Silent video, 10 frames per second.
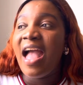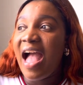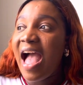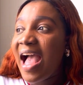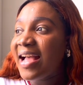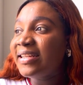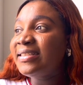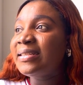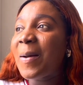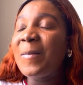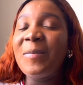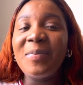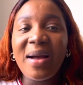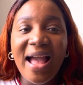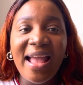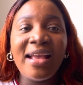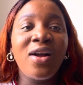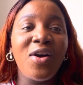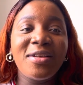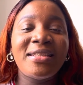And my
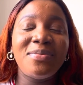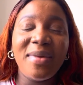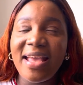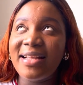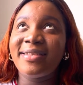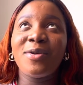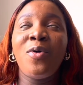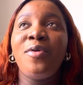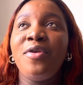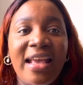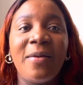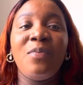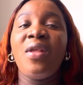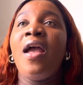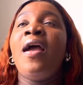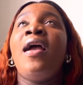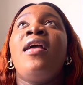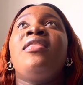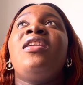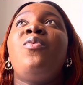classmates, oh no,
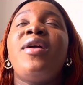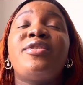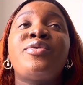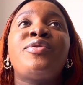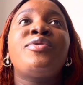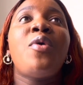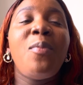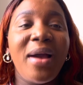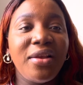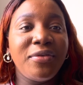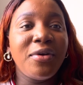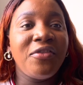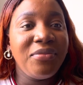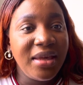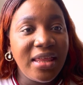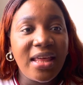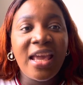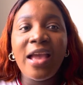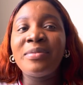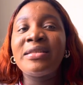they were so mindful of me. They
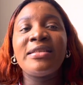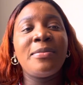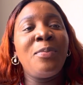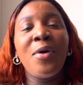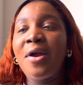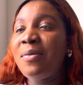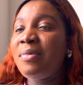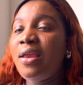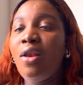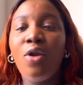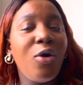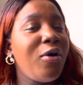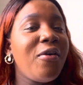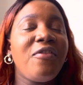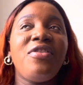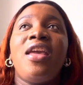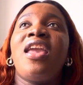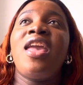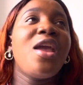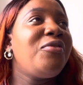kept pouring me love. They
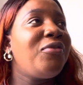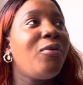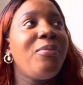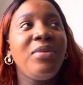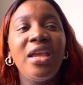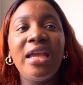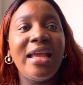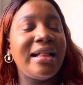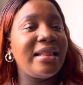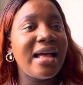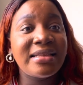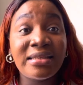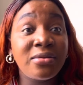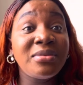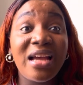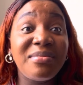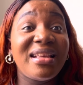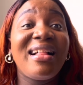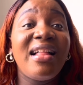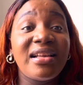cared for me in class. Sometimes in
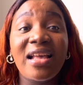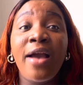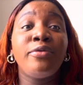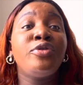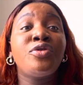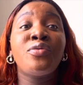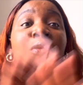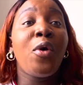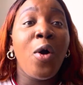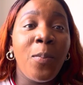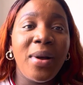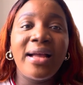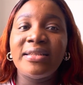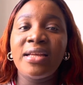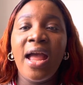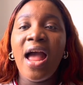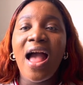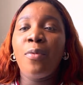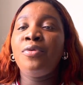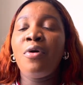class I would throw up and I
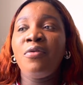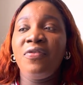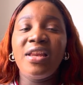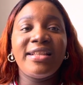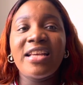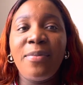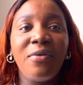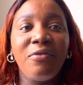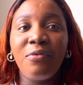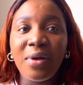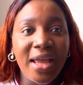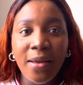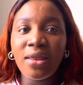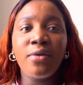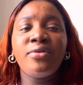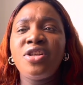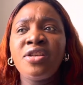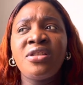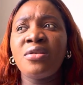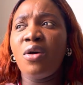would not feel a type of way. They would
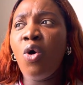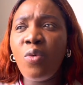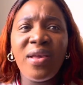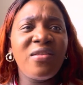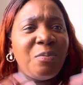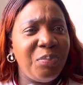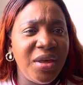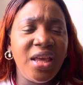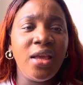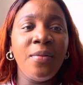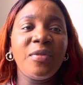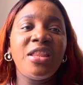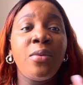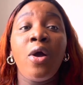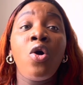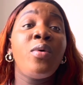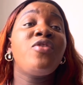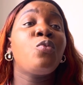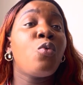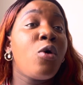just always be, they were always
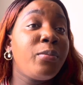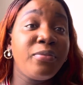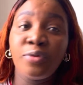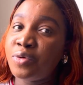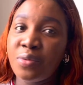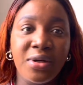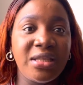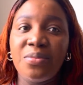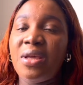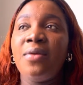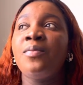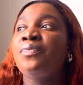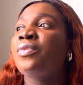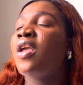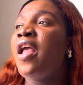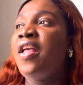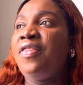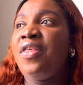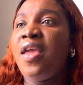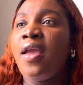warm towards me.
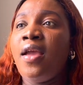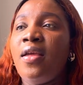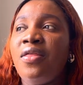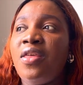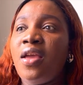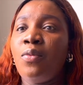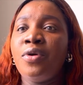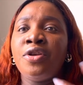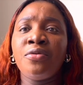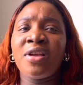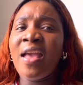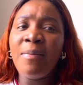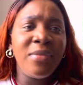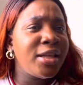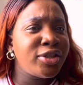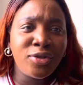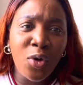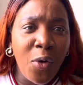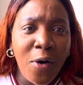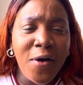They would get me
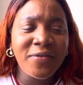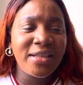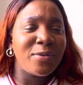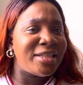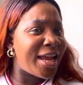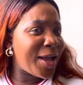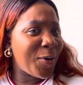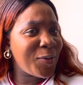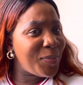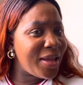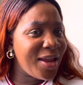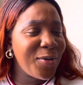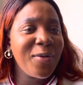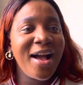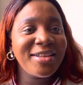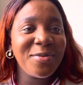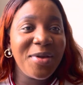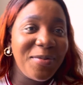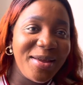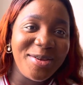stuff. They would check on me. Oh, how's your
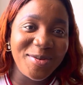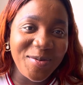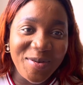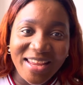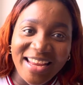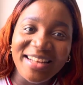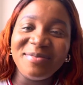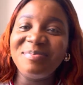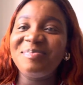baby doing?